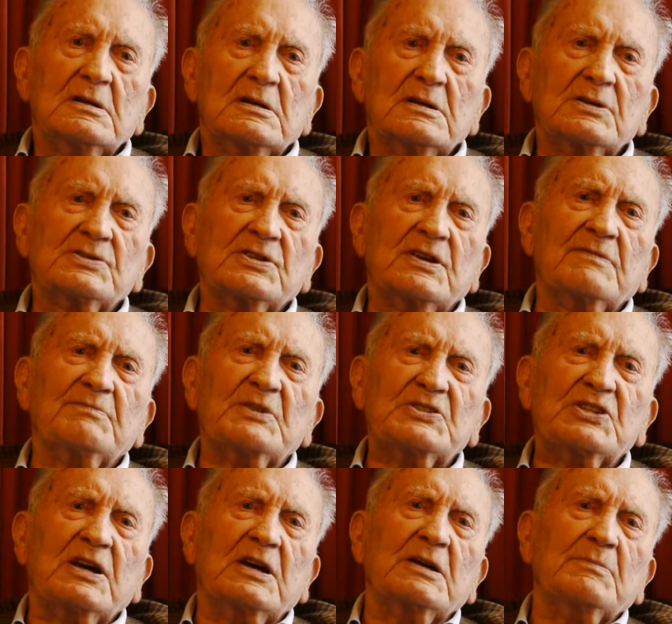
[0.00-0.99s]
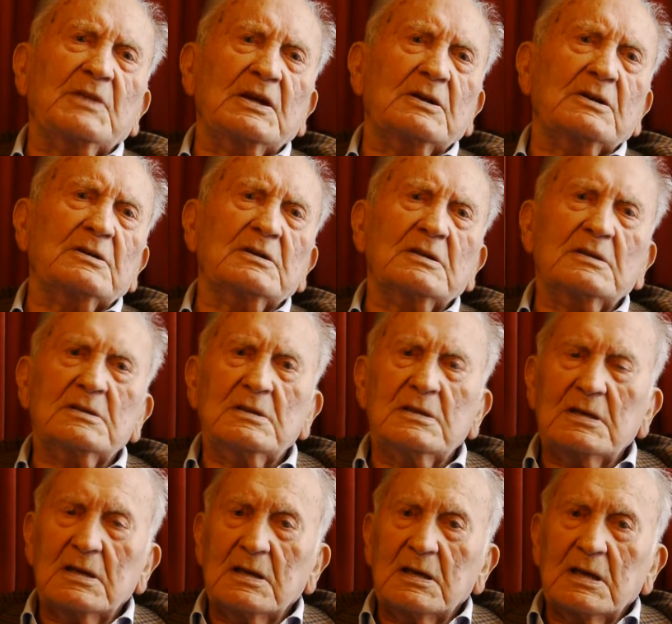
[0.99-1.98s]
I served my time there.
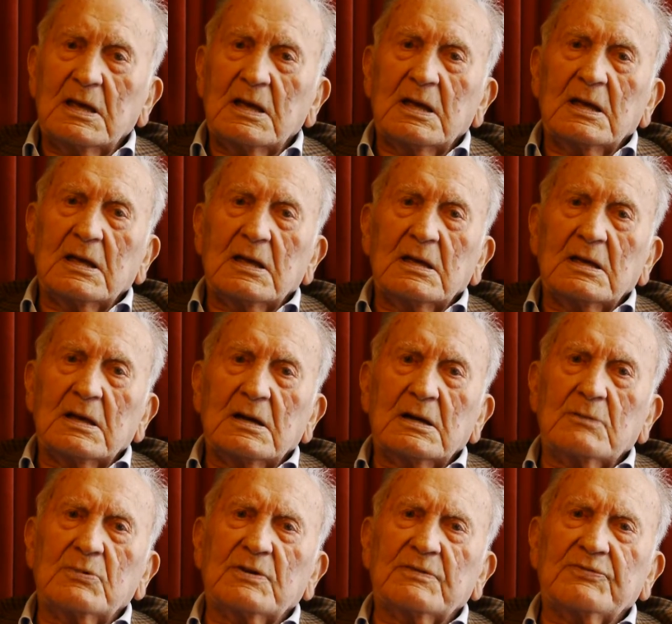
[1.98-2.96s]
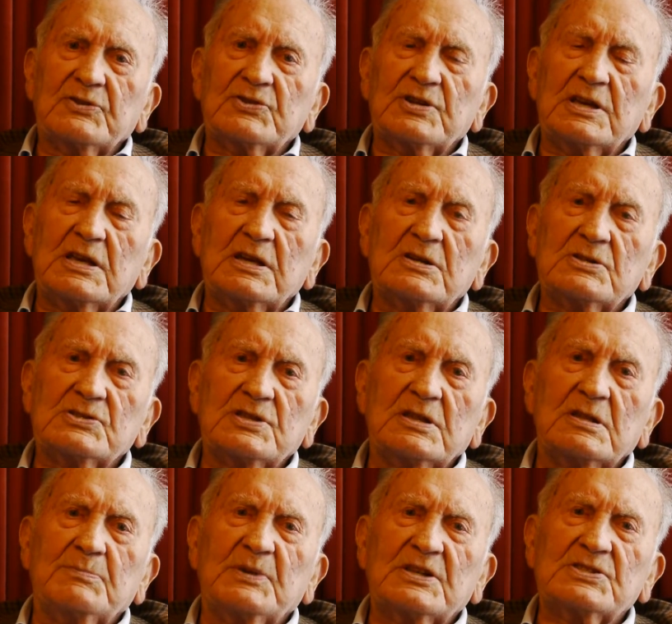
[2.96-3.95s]
I worked for three years and the
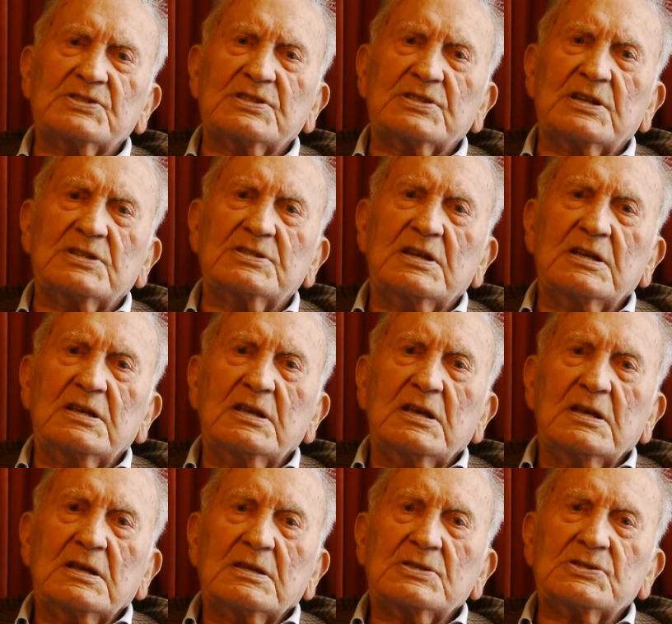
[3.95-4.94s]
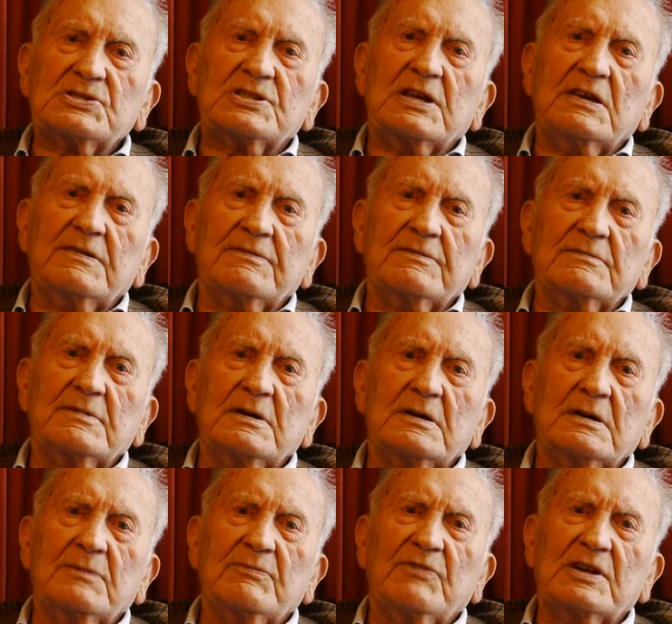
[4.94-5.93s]
boss said, Steve,
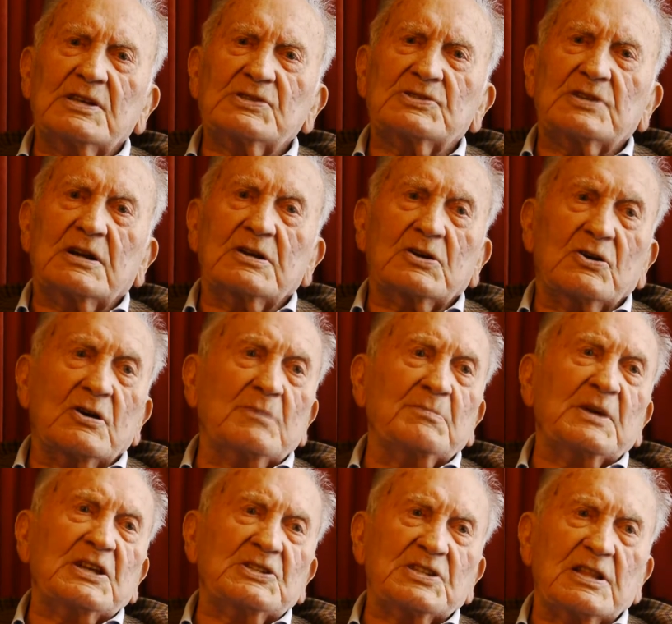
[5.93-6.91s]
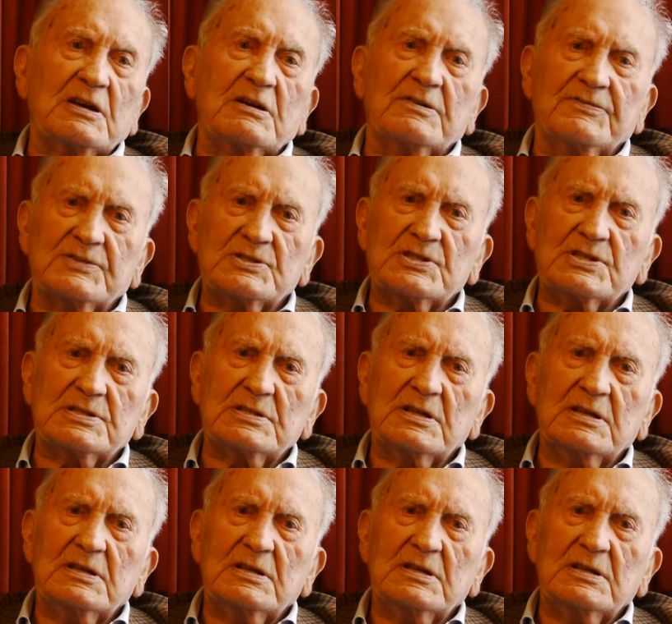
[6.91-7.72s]
I'm very sorry, called me into the office.